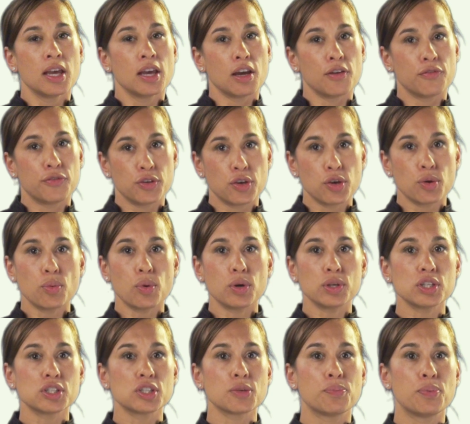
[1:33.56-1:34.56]
If you
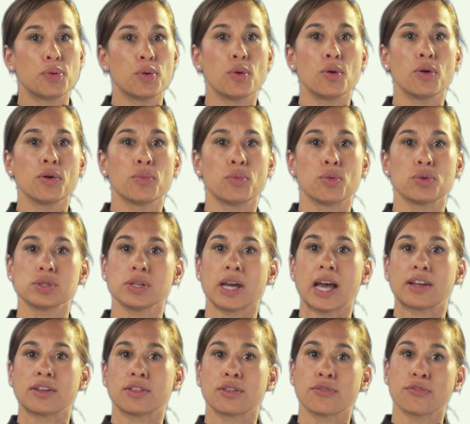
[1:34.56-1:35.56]
wanted to pour water
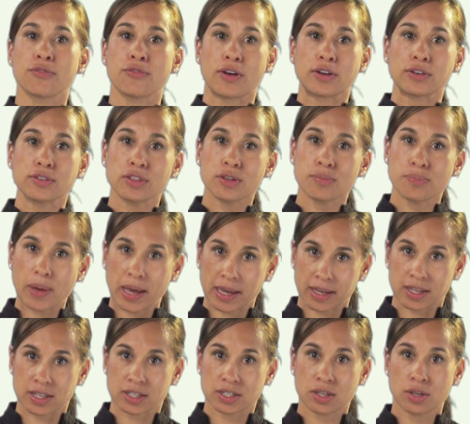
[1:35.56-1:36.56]
out of the front of the
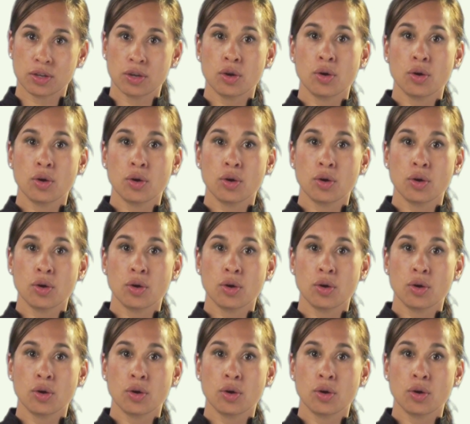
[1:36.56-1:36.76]
bucket,